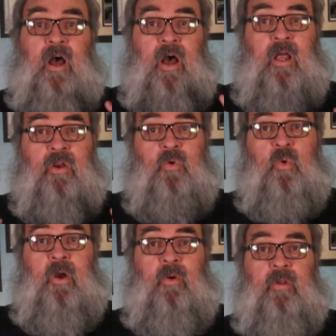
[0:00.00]

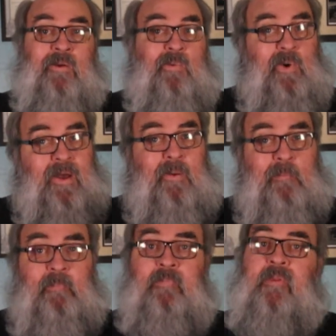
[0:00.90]
Unquote. Well,
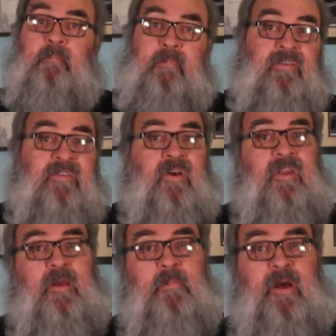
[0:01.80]
based on
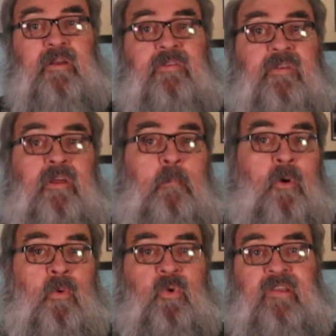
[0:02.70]
the abundance of the
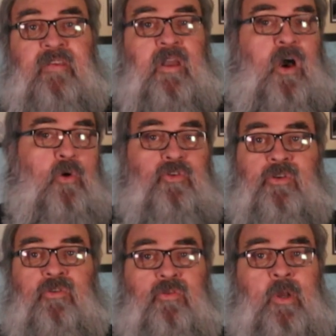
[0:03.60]
more recent
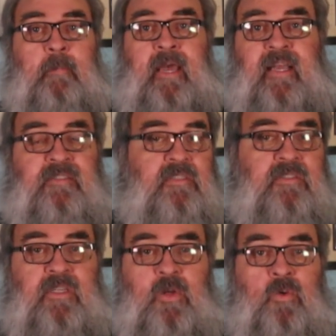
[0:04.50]
Oceans remakes and
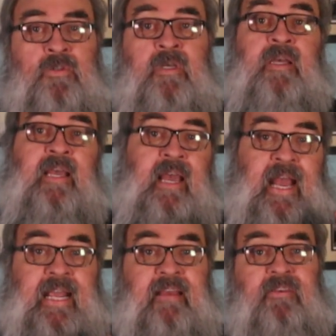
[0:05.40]
sequels,
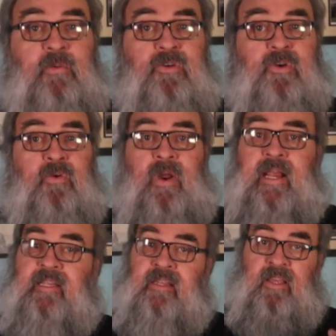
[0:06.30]
I guess he was
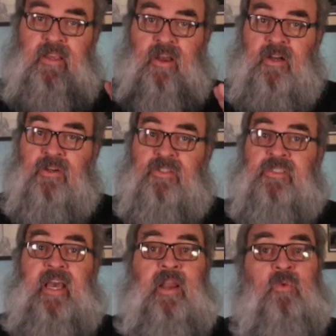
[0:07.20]
correct that the younger
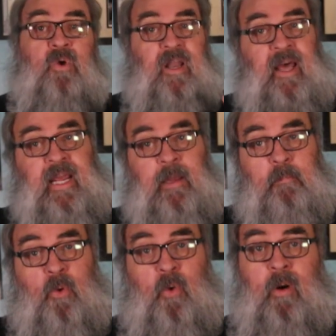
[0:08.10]
set would like it
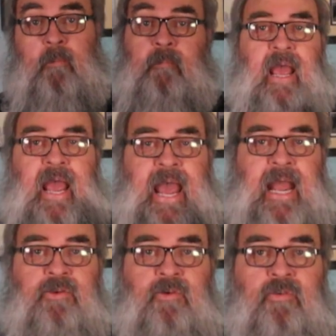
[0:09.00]
more.
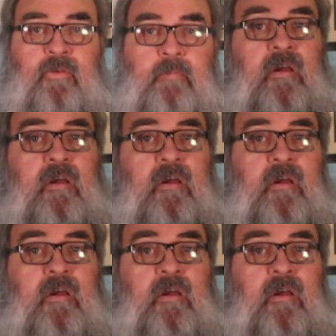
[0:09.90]
Actors.